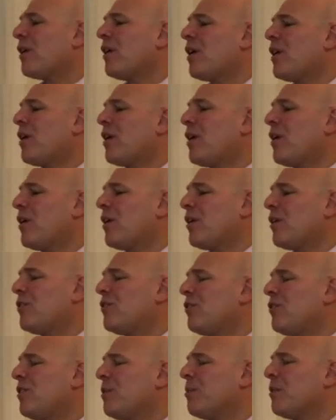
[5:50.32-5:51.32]
a
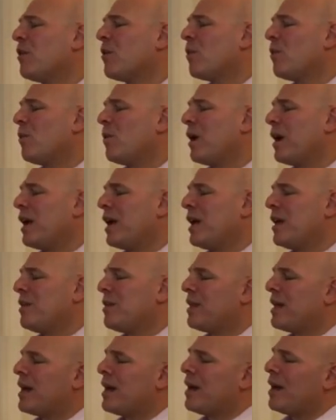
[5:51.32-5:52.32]
similar way
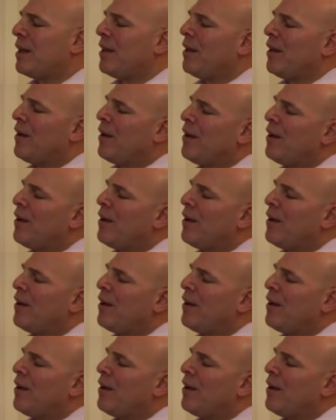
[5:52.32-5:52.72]
that